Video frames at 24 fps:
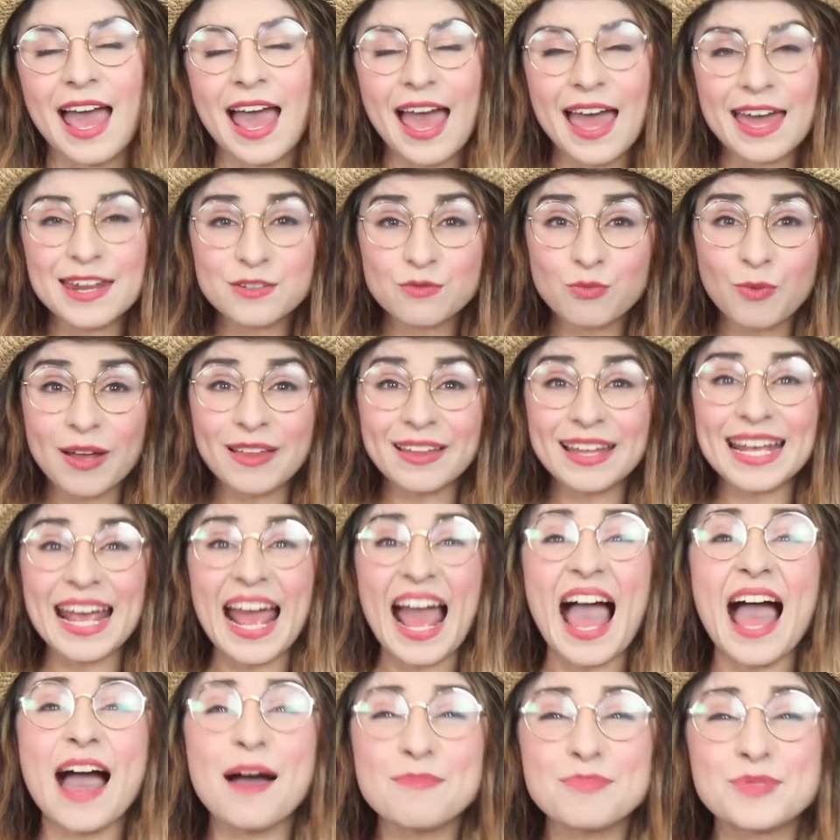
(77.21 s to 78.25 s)
And while I
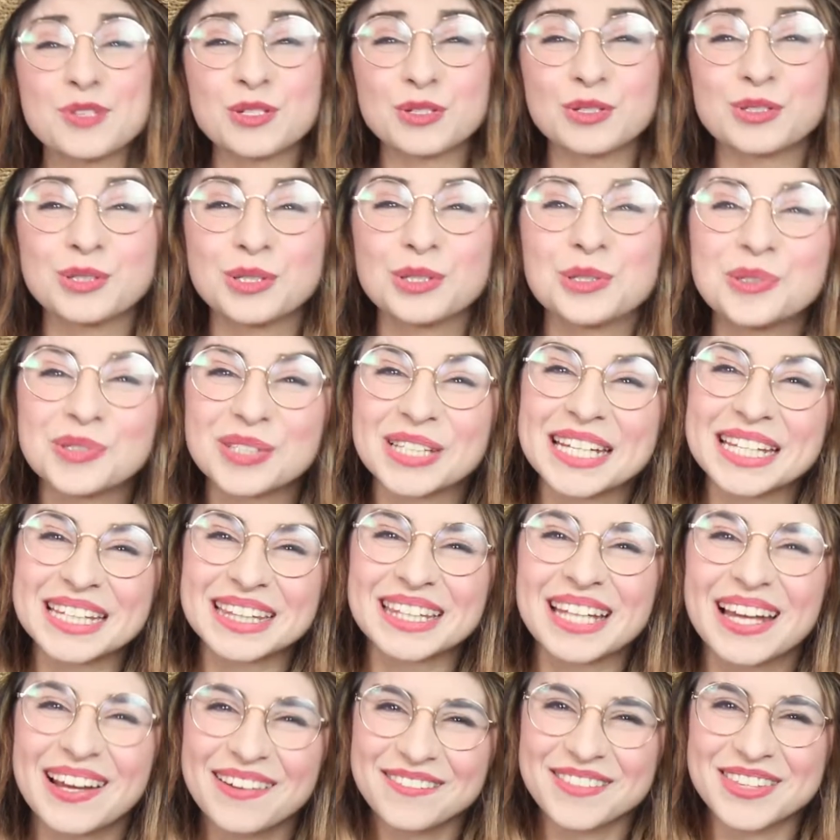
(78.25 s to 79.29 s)
absolutely
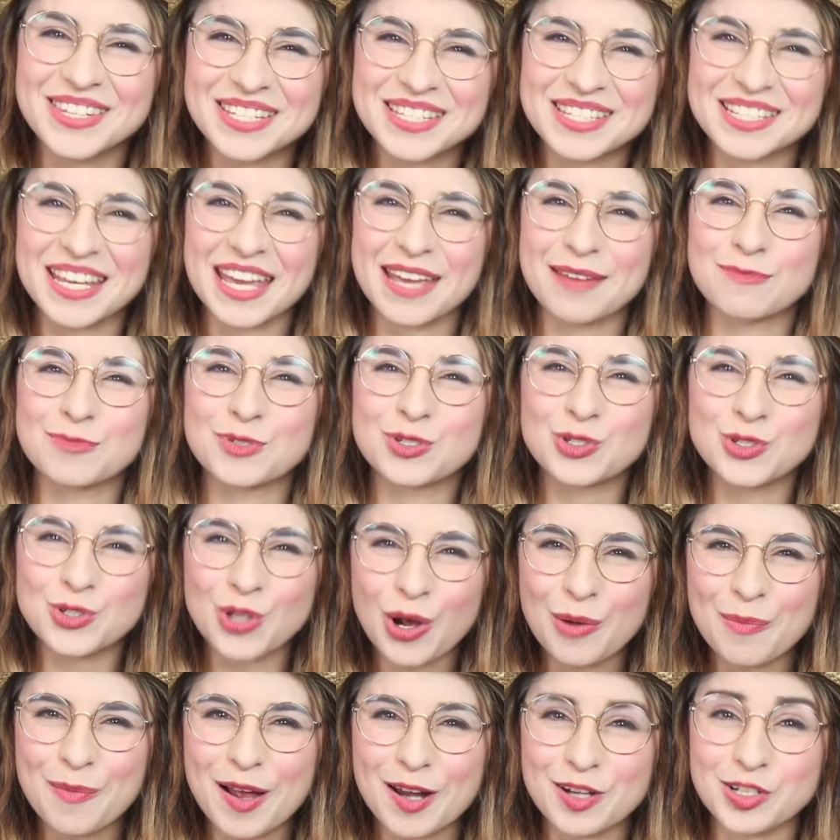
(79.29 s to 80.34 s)
love this game
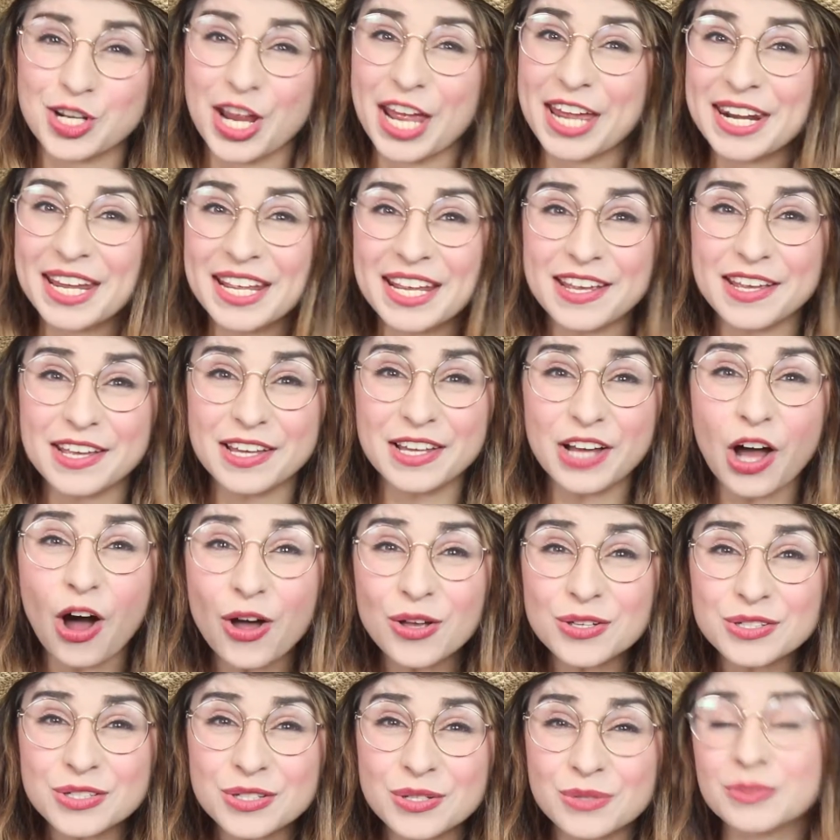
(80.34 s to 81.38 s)
so much, and I
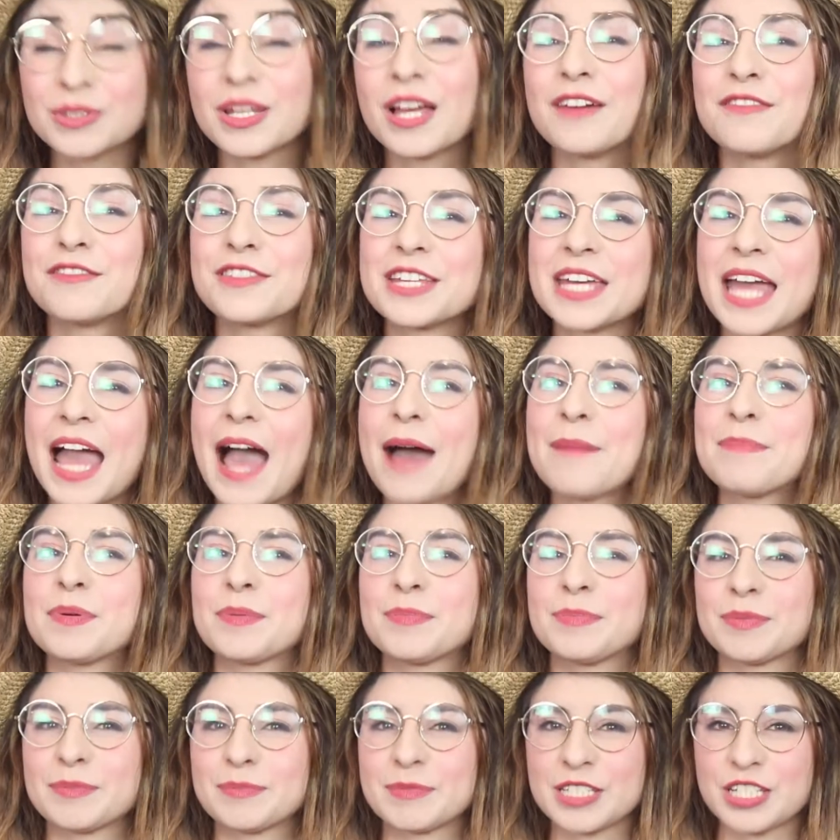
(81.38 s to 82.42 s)
also love the app
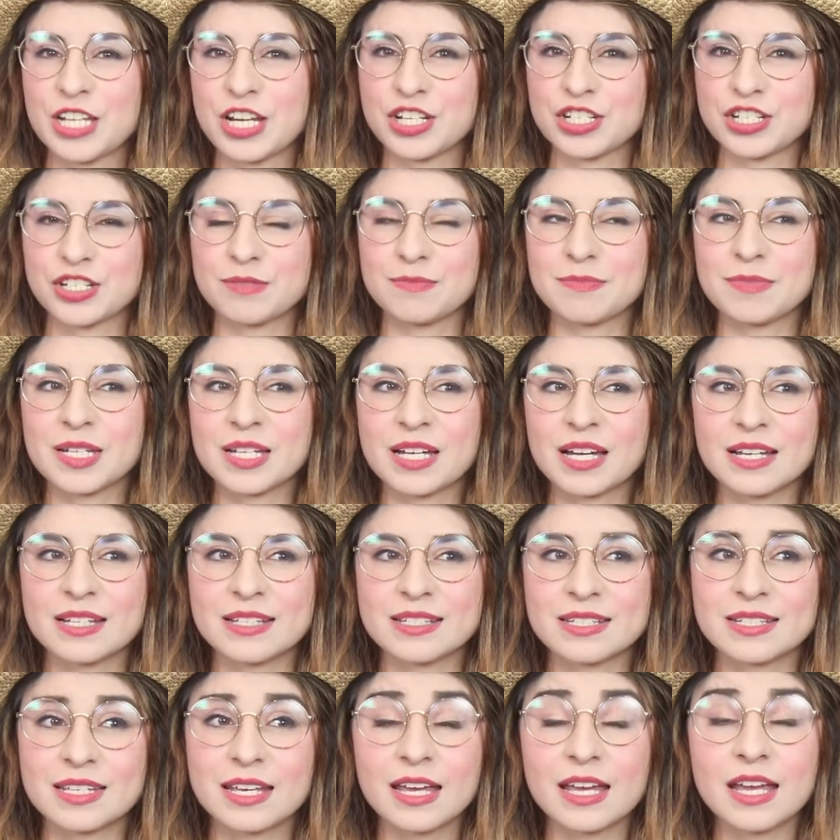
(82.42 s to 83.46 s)
implementation
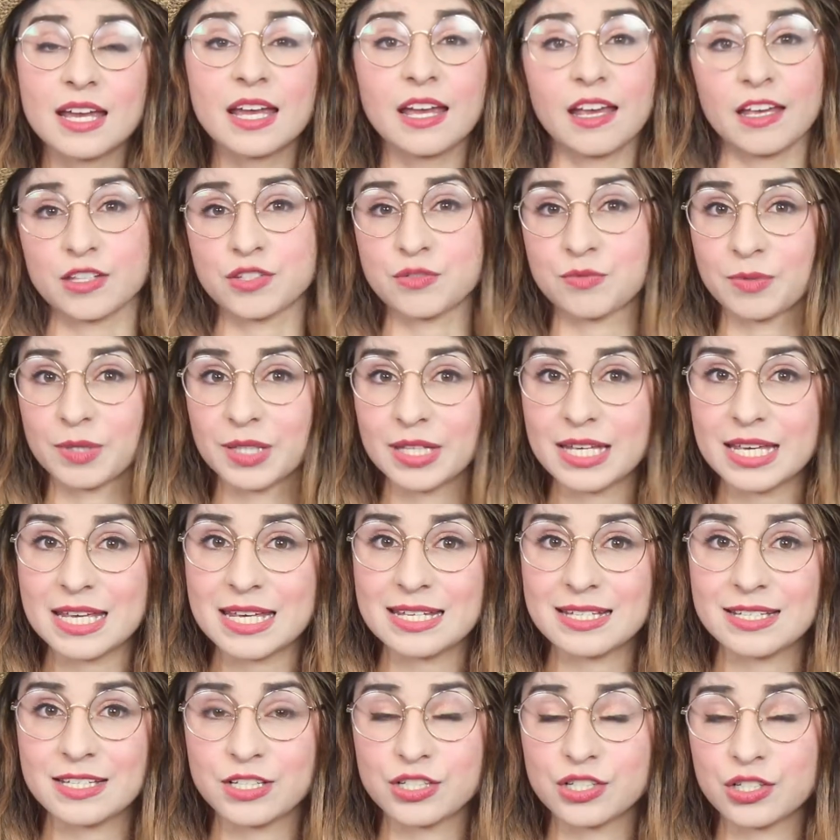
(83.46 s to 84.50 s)
because it's really
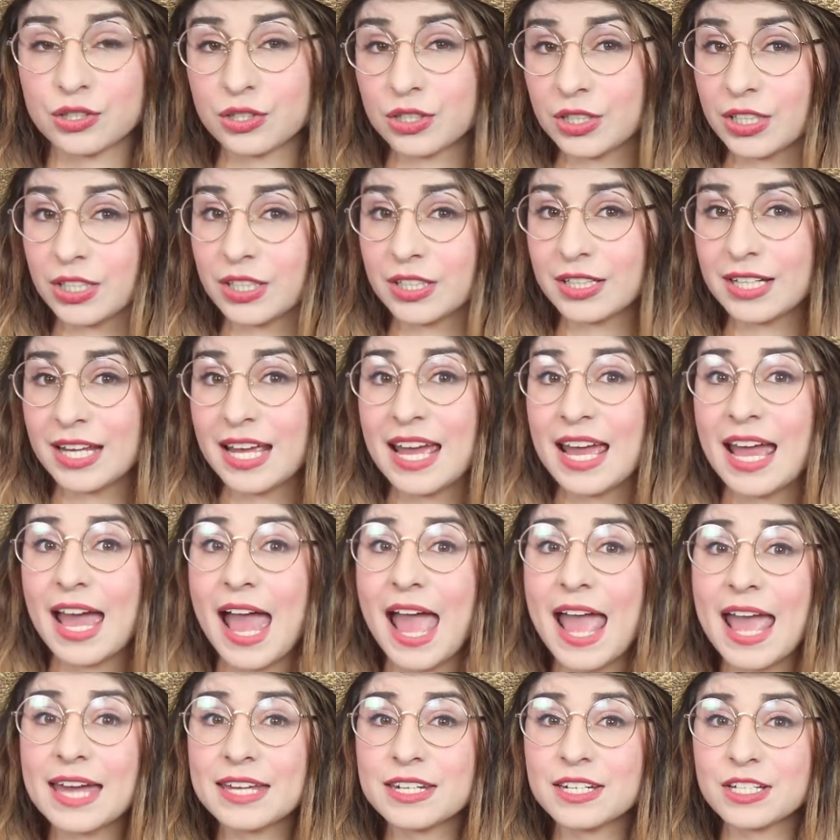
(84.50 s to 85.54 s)
easy to learn,
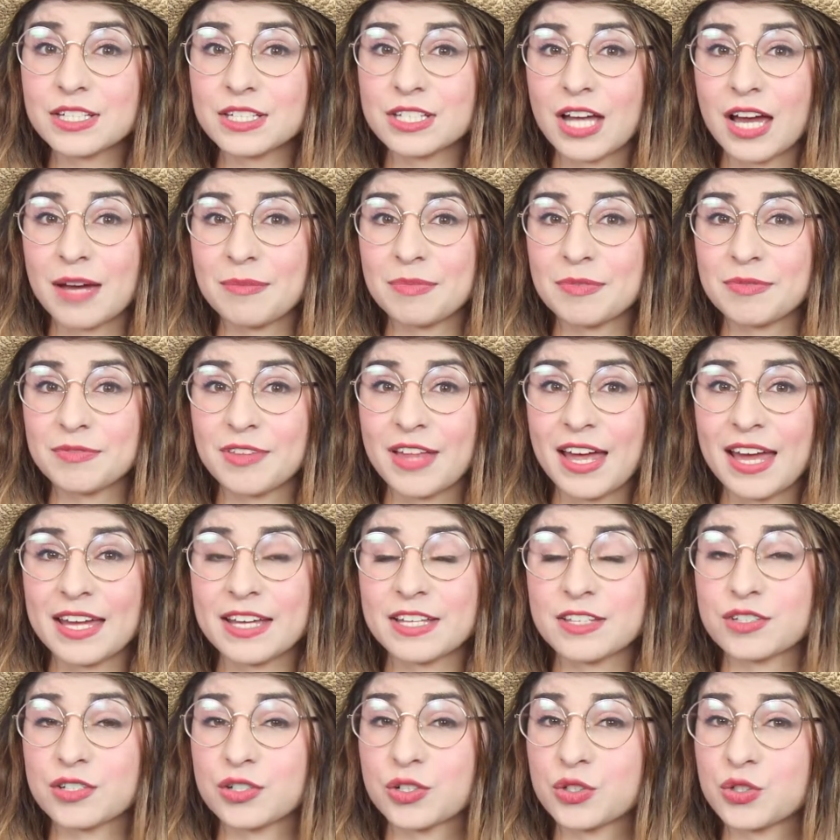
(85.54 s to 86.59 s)
and on top of that,
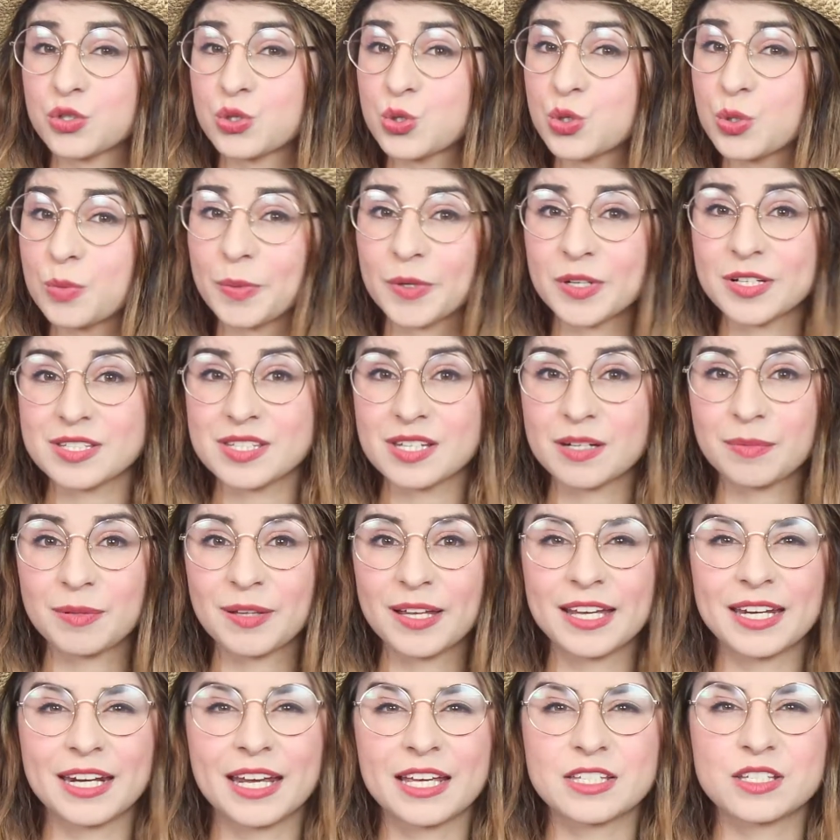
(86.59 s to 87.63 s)
it's super easy to
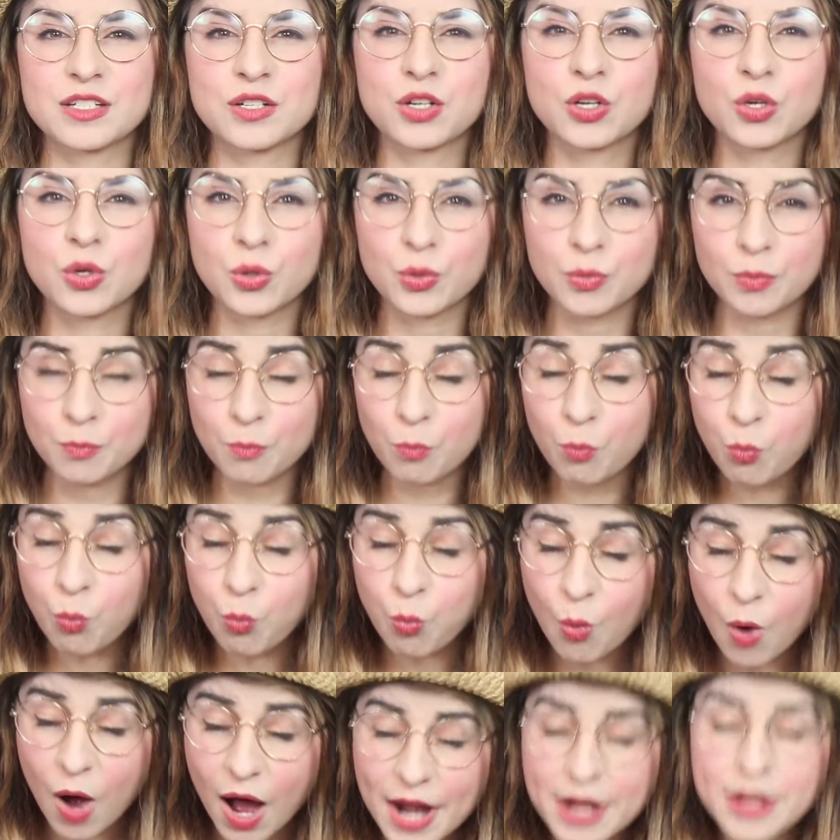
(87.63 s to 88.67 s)
play and has
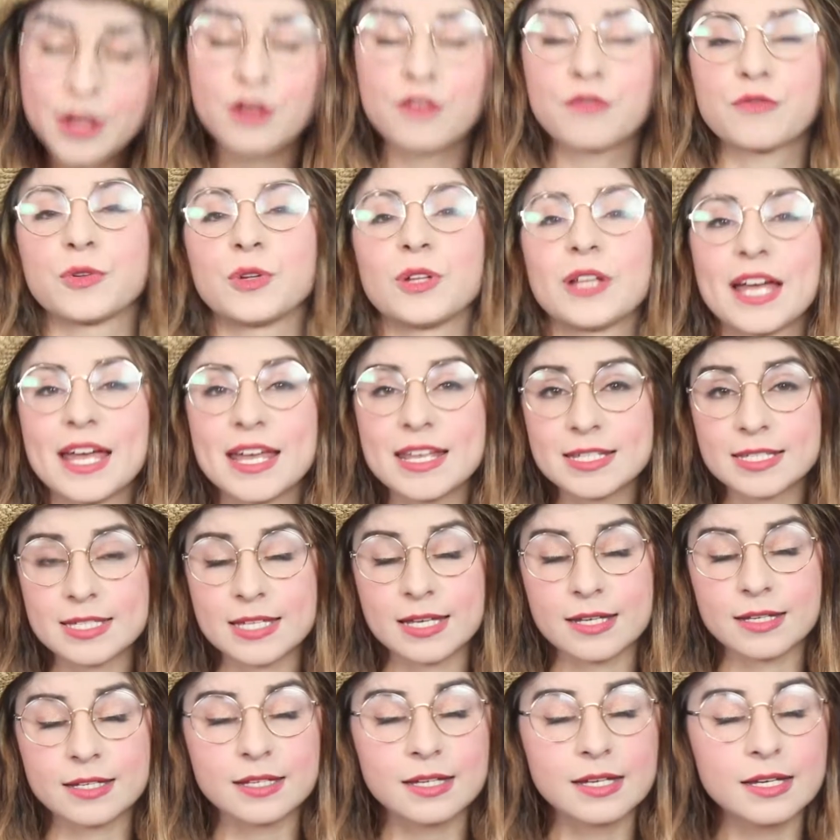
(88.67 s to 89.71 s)
wonderful
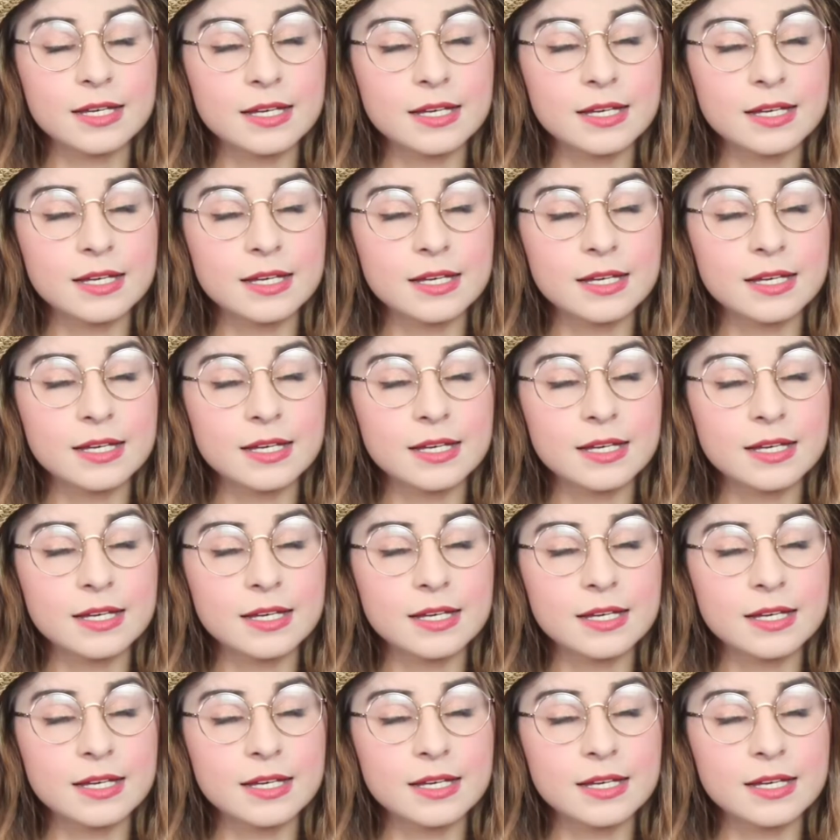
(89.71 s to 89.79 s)
async,